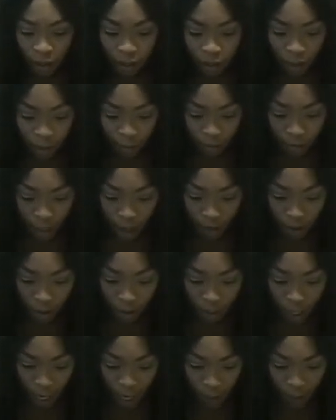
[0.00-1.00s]
on the
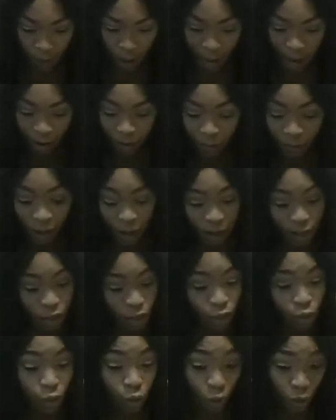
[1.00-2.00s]
table. Hierophant is a
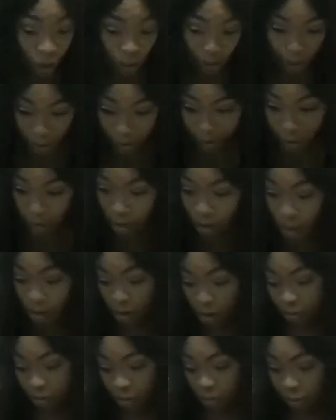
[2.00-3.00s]
Taurus.
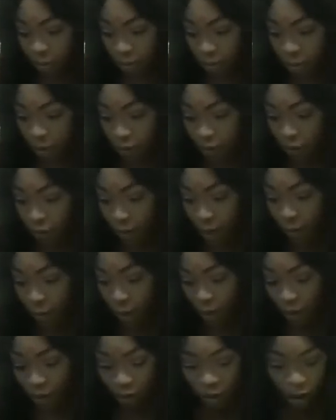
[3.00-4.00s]
If you might be,
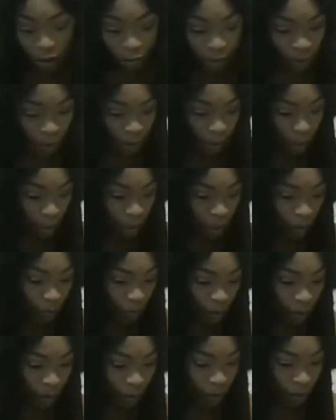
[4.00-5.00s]
you know, be thinking
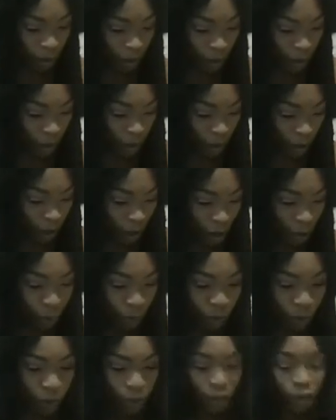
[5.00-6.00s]
about or
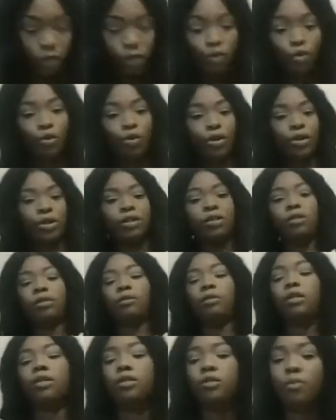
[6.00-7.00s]
be with a Taurus
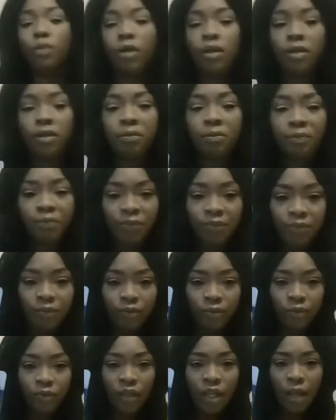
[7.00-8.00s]
as well.
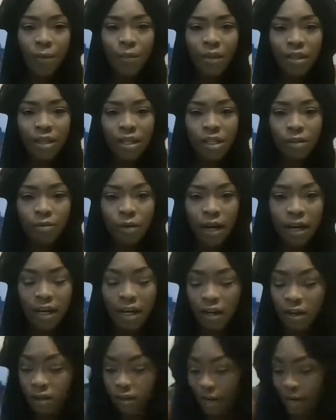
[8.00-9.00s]
But this right
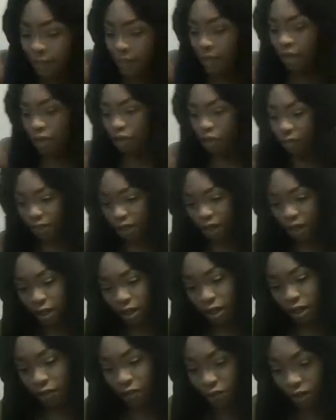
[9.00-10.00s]
here is like that new
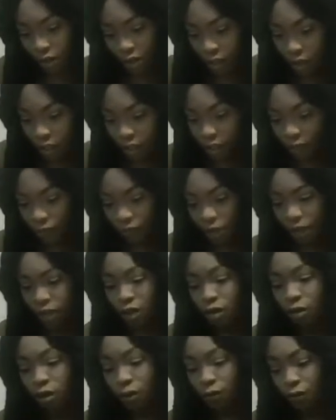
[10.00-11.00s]
beginning of love. Like
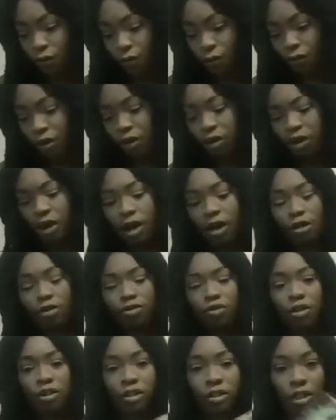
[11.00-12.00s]
you are for real, all
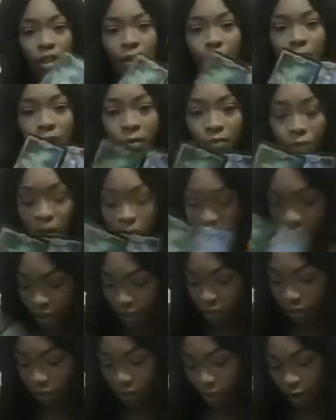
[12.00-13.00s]
dressed up and ready
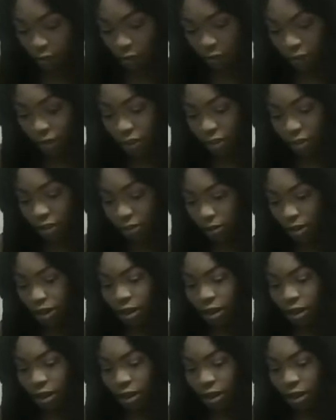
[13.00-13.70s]
to go with this